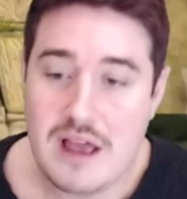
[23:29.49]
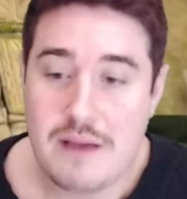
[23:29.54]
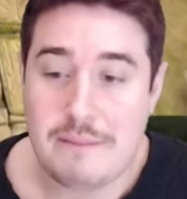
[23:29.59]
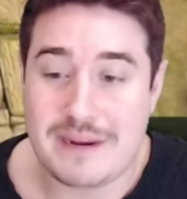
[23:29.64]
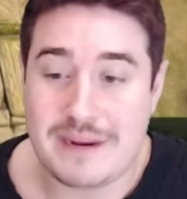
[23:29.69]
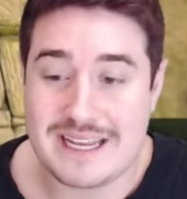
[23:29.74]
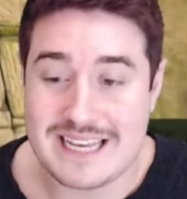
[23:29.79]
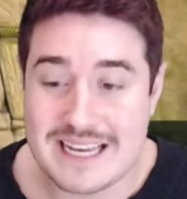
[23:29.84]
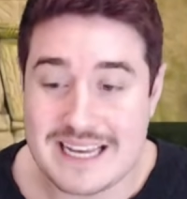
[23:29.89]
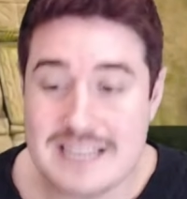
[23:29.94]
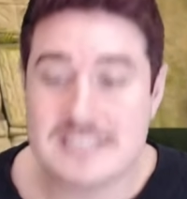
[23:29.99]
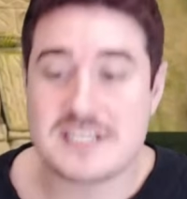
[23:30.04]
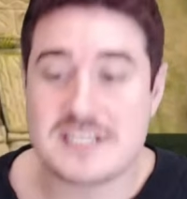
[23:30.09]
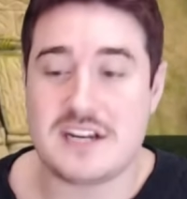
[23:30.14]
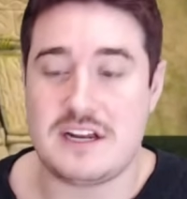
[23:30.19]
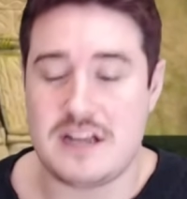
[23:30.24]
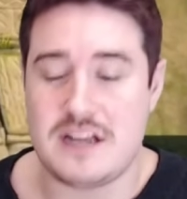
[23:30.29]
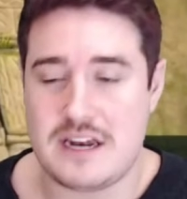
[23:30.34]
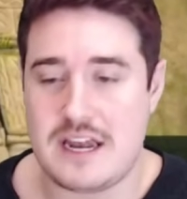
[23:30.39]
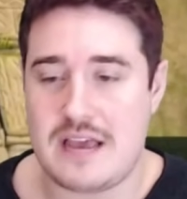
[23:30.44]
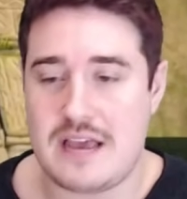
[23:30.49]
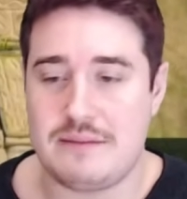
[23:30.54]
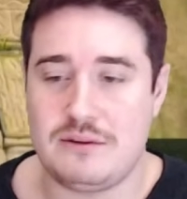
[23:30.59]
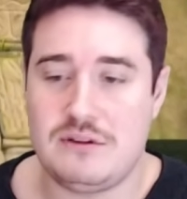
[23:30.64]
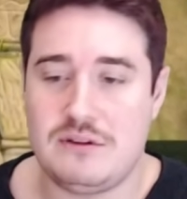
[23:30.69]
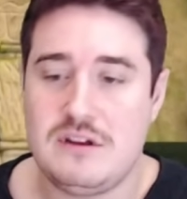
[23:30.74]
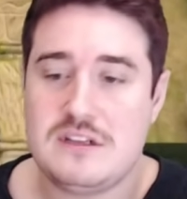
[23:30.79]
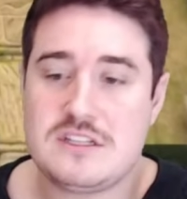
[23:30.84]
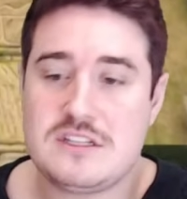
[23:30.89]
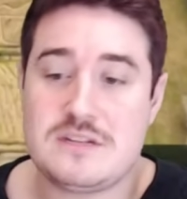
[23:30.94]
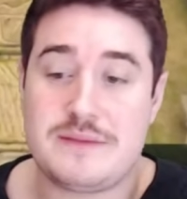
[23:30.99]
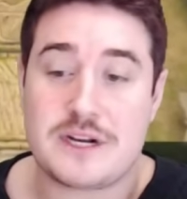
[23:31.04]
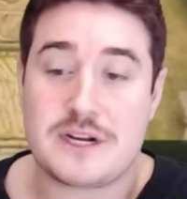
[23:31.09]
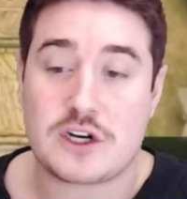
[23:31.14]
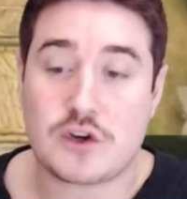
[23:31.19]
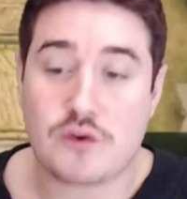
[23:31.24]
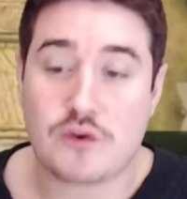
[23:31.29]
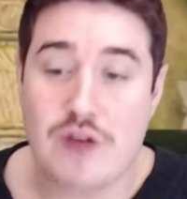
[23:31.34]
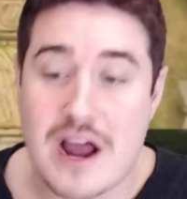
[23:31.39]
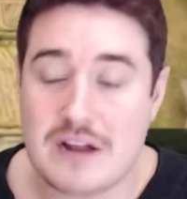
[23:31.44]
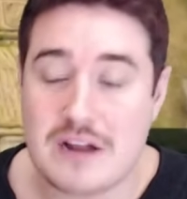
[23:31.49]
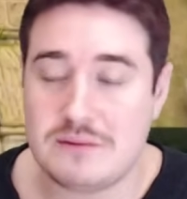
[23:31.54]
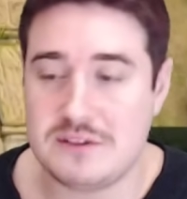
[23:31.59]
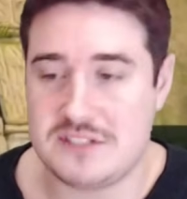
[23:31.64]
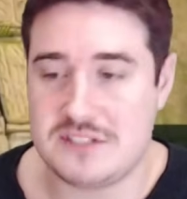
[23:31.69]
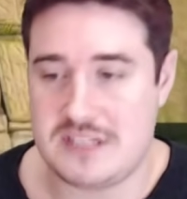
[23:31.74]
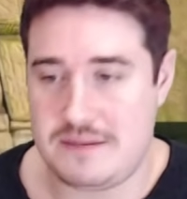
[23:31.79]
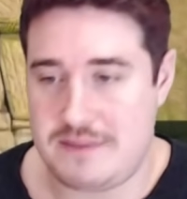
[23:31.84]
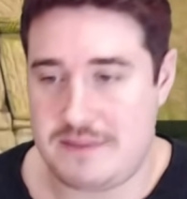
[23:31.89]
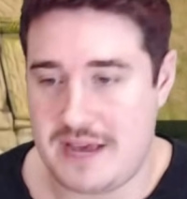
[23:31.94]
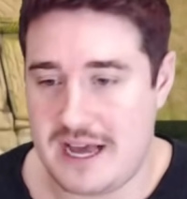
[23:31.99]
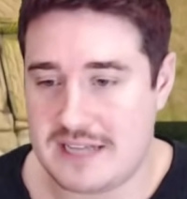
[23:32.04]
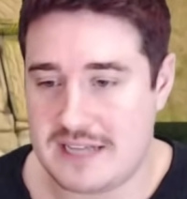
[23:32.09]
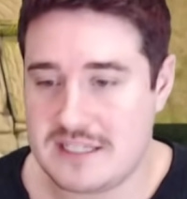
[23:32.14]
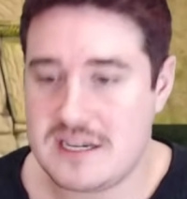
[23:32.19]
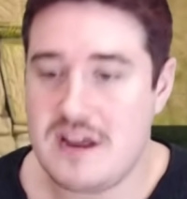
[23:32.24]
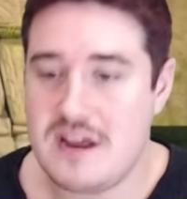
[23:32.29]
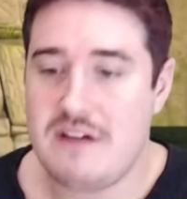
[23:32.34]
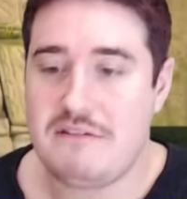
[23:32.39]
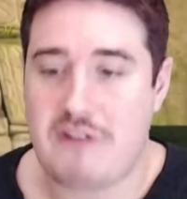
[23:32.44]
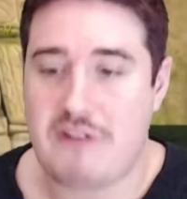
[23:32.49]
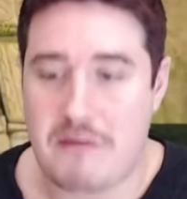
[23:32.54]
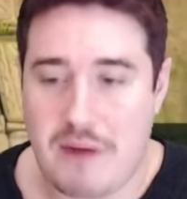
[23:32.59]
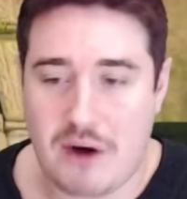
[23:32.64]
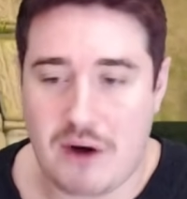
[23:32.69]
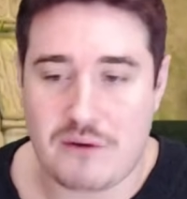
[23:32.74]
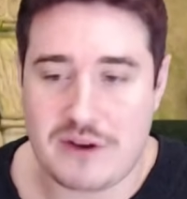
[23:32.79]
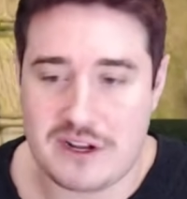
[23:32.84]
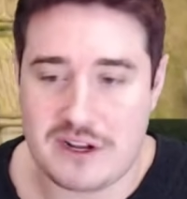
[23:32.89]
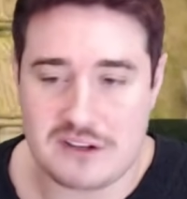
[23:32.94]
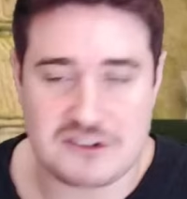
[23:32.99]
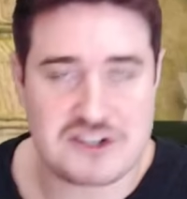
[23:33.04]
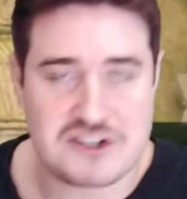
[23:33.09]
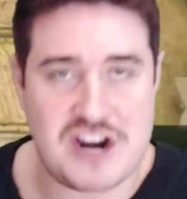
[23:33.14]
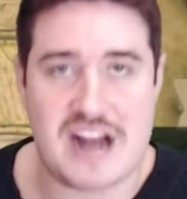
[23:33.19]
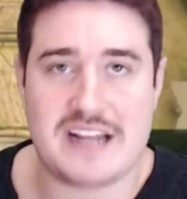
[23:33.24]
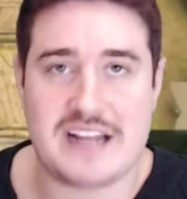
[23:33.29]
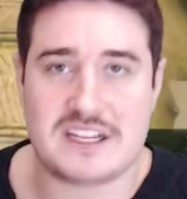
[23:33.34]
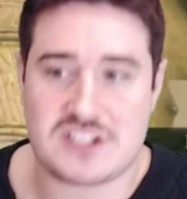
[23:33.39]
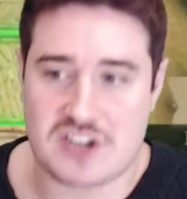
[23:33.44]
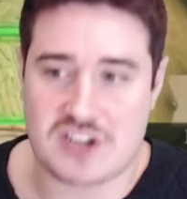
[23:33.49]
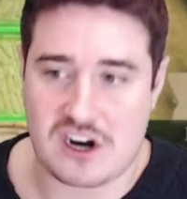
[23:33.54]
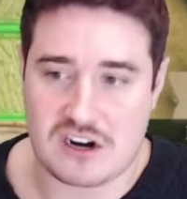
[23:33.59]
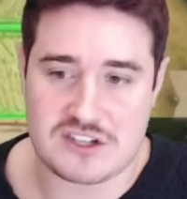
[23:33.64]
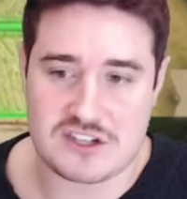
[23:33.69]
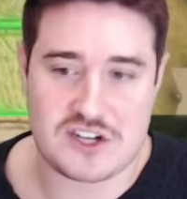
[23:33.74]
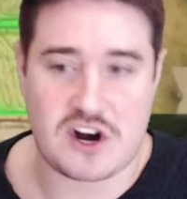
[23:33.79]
but he is going to enable some incredible DPS from our real shining stars,